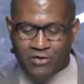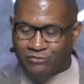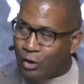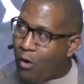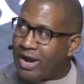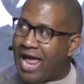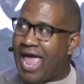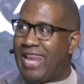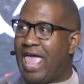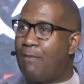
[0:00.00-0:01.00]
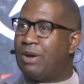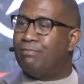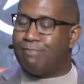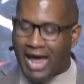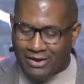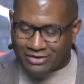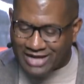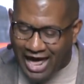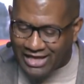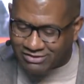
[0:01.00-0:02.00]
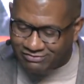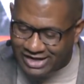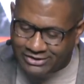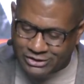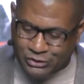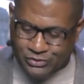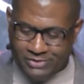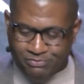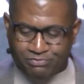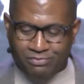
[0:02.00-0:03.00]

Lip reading: Florida A&M and Baylor College of Dentistry.